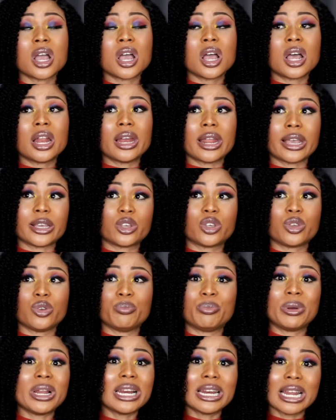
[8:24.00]
like you
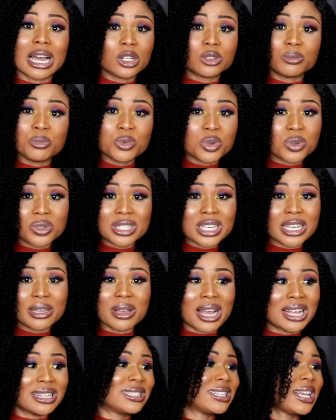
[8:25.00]
play loud music
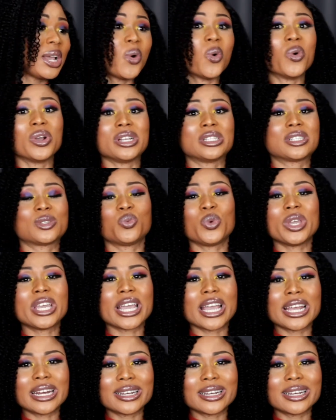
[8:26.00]
and say, oh, it's weekend,